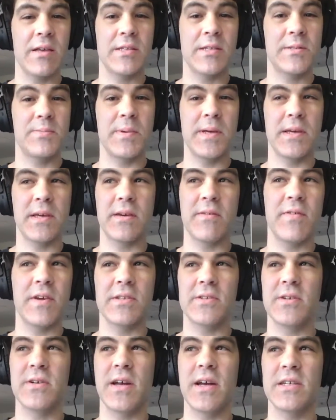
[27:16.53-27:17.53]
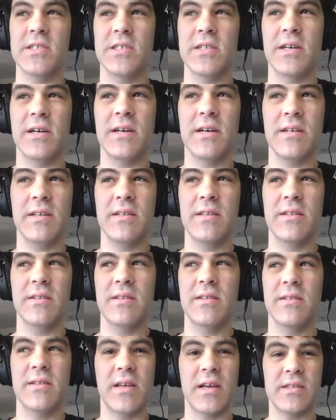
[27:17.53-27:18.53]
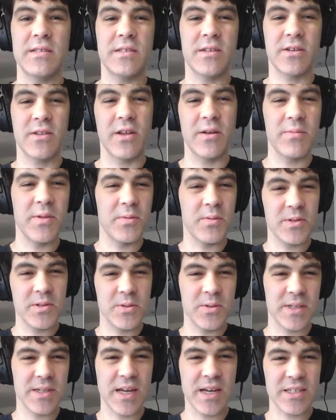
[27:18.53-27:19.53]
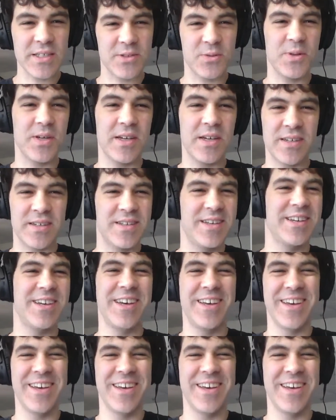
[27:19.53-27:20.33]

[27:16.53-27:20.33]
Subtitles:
Speaking of international, that's the club that we're doing next week.